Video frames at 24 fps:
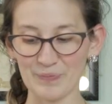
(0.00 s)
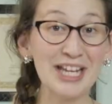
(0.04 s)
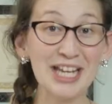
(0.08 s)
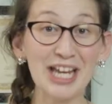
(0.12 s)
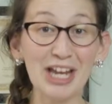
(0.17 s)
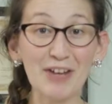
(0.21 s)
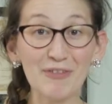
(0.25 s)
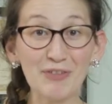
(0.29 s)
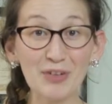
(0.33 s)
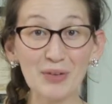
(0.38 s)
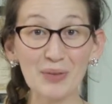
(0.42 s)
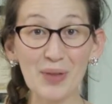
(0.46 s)

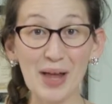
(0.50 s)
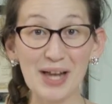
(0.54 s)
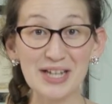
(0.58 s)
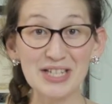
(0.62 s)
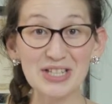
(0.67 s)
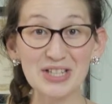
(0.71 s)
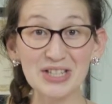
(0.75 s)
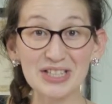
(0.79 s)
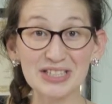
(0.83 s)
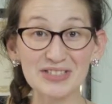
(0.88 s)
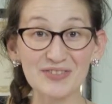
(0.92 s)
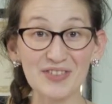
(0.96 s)
If you liked
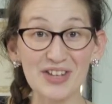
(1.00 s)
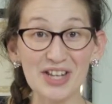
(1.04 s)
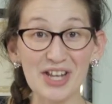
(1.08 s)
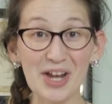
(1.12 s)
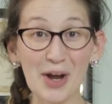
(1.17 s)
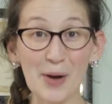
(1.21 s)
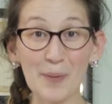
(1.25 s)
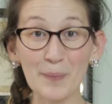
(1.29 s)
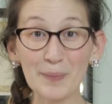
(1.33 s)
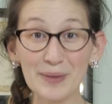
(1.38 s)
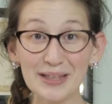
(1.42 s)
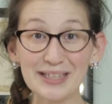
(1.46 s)
this
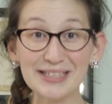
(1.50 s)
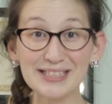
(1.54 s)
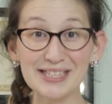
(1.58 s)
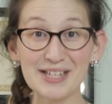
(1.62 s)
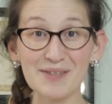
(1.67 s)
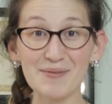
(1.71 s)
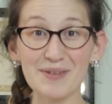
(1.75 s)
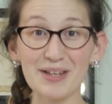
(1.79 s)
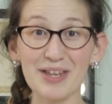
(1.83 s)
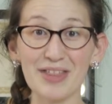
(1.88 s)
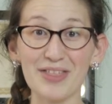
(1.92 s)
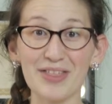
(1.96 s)
video, please
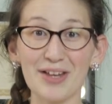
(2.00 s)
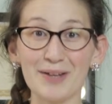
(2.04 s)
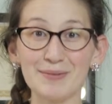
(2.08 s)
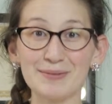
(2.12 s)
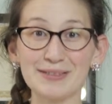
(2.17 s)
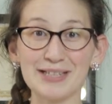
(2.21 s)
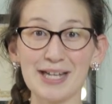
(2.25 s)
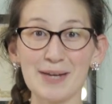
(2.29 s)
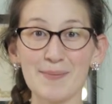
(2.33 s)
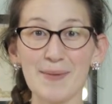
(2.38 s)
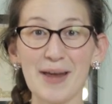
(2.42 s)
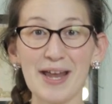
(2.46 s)
give me a thumbs
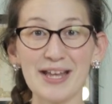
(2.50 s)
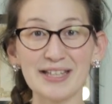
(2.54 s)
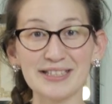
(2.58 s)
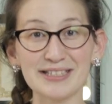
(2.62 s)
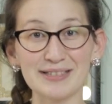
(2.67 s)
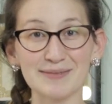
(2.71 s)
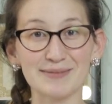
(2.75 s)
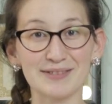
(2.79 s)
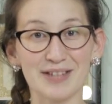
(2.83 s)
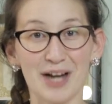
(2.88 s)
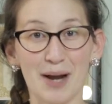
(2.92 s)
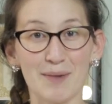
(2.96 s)
up and
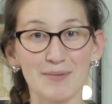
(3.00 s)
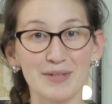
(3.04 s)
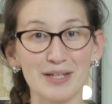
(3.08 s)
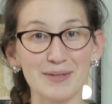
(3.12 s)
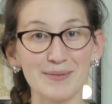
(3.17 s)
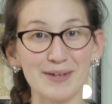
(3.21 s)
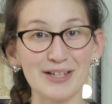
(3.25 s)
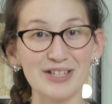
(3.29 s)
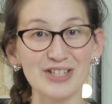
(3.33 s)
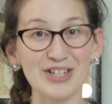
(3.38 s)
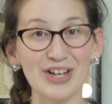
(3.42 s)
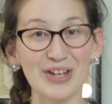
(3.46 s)
subscribe to
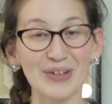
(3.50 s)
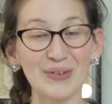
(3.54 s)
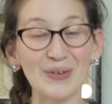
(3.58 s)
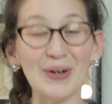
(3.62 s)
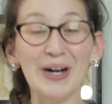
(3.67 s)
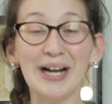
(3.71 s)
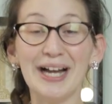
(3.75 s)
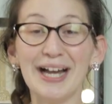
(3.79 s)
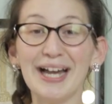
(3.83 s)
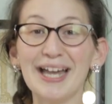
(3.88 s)
my channel,